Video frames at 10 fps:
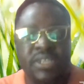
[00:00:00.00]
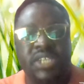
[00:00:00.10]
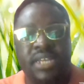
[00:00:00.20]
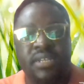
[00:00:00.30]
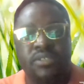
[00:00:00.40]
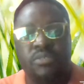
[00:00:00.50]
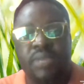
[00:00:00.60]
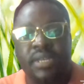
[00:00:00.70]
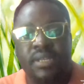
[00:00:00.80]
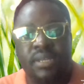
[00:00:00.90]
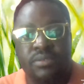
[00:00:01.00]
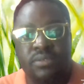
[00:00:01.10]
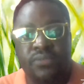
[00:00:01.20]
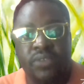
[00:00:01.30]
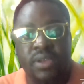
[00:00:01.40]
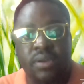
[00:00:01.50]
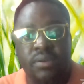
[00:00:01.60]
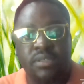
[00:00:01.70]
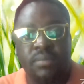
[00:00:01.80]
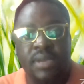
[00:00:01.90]
channel to be enabled for a
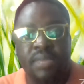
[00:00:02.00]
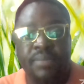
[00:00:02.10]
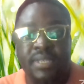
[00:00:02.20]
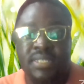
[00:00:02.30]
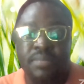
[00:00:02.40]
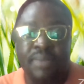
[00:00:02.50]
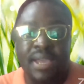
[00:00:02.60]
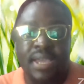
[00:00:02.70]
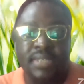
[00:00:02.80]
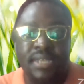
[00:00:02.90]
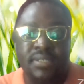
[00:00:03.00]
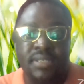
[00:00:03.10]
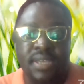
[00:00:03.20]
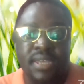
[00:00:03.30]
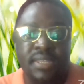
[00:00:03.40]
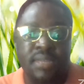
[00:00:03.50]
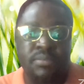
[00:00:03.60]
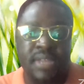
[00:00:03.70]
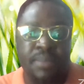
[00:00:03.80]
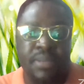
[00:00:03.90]
customer, it means the bank has actually
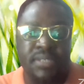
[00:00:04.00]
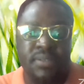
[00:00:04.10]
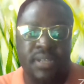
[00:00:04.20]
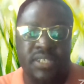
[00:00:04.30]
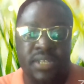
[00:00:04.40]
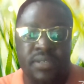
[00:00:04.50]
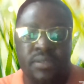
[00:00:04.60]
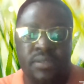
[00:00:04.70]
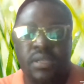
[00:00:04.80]
enabled that particular channel.